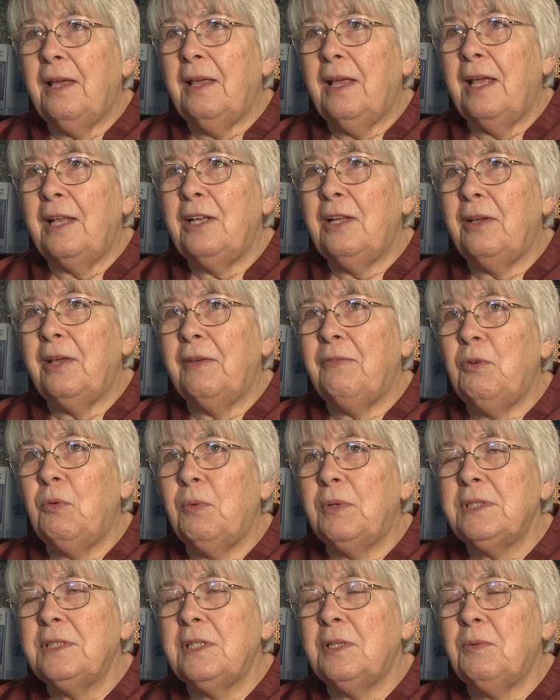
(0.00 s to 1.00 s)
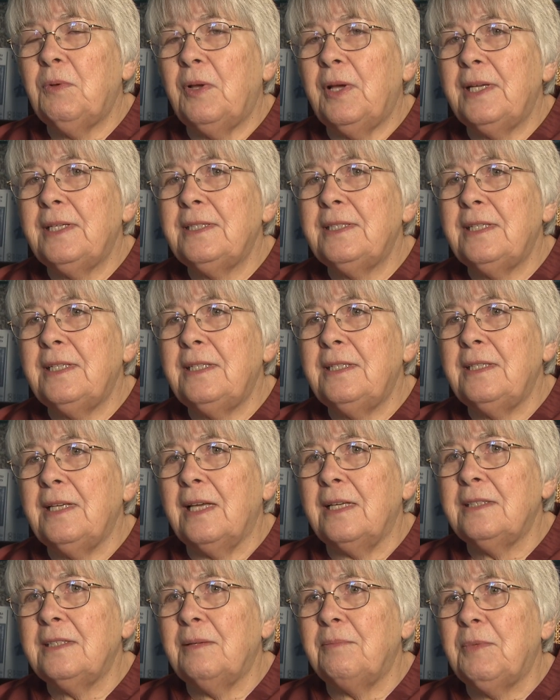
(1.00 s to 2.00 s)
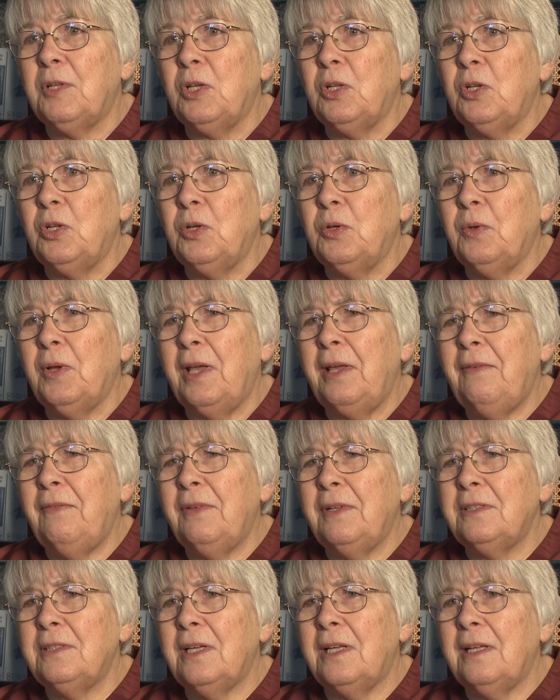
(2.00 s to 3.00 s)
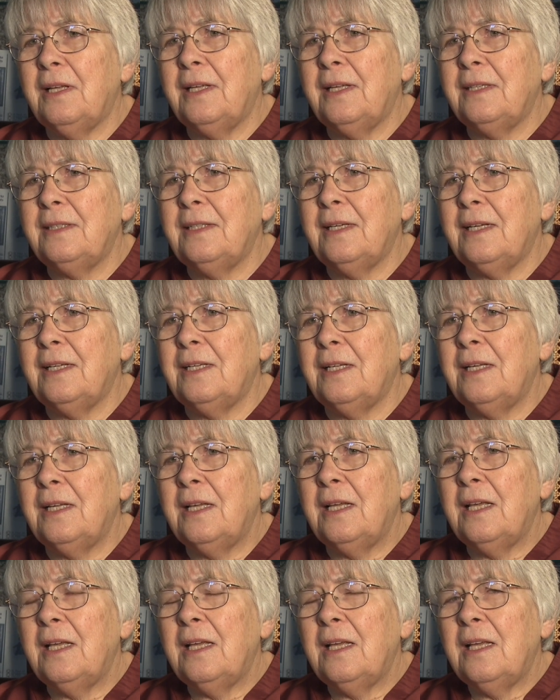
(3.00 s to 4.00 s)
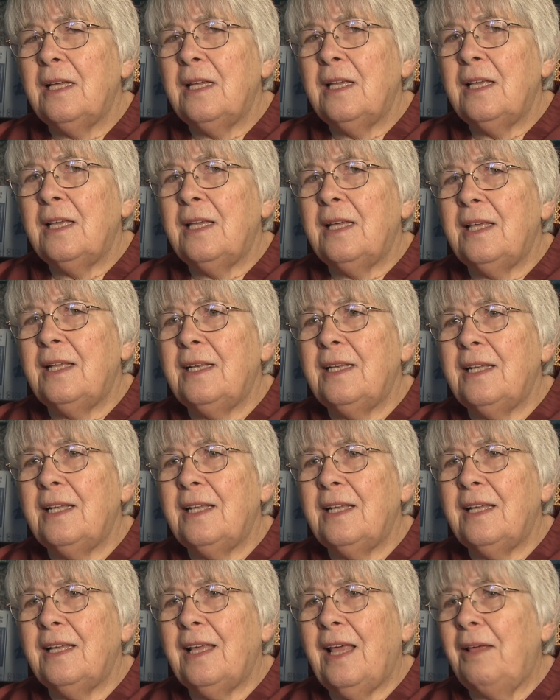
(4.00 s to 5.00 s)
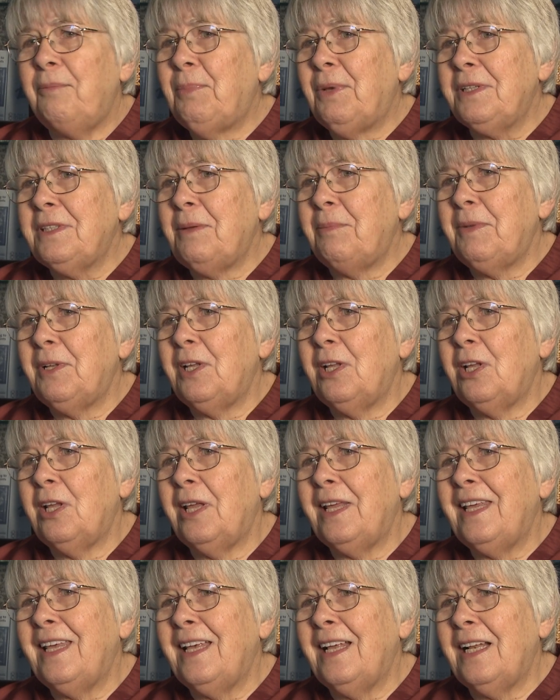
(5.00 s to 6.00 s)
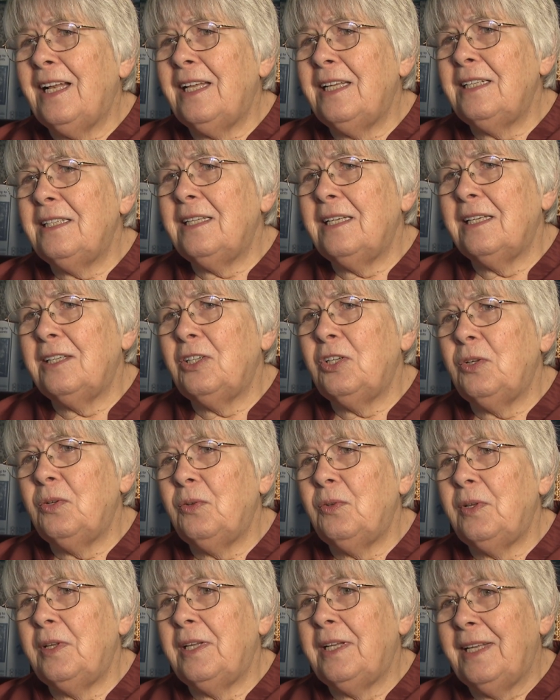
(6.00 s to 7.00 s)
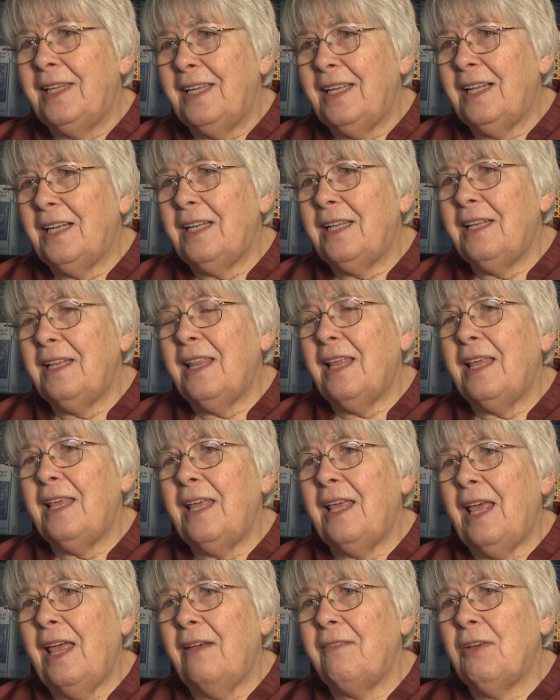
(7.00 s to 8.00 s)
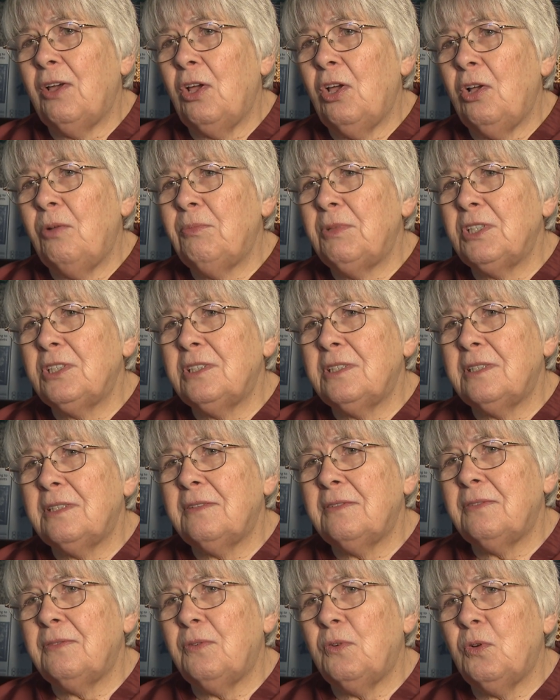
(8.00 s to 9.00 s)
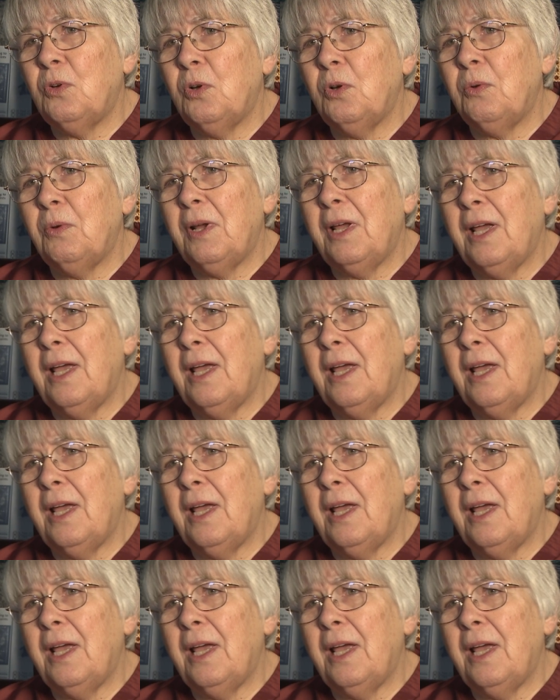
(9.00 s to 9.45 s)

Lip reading: I know every once in a while I see something new. I even thought in I picked up England, in England they have a homeless or